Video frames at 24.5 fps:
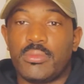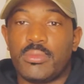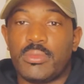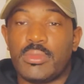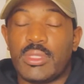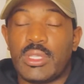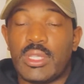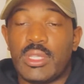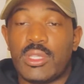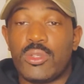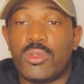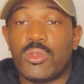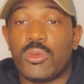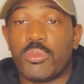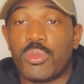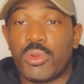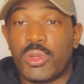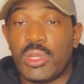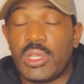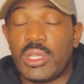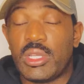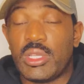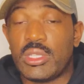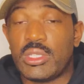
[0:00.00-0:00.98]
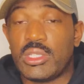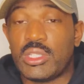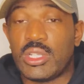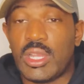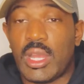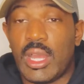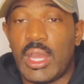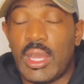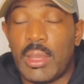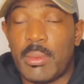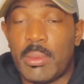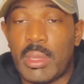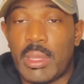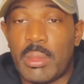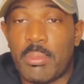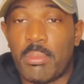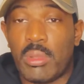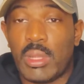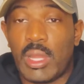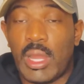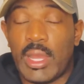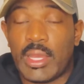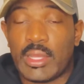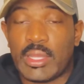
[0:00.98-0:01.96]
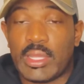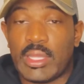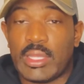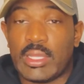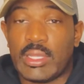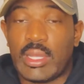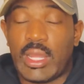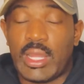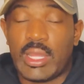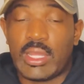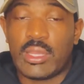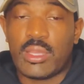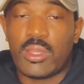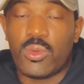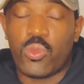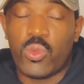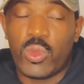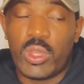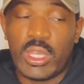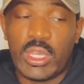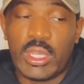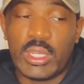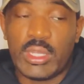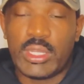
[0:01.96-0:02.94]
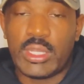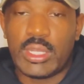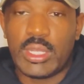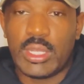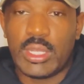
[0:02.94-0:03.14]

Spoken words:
They do a pretty good job at blocking like the wind.